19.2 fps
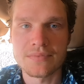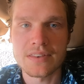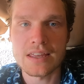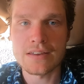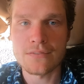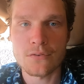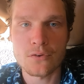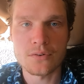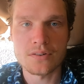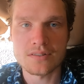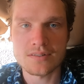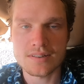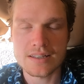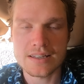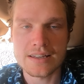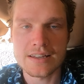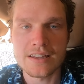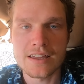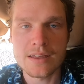If you want to
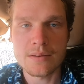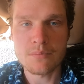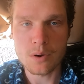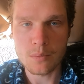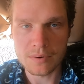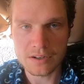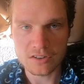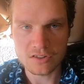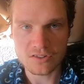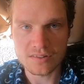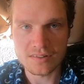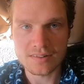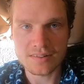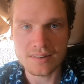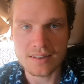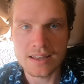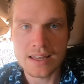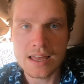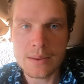see more
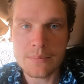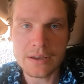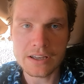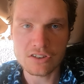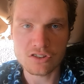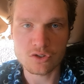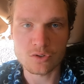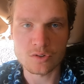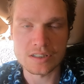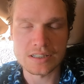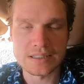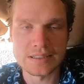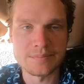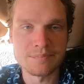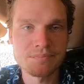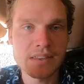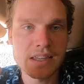predictions, make sure you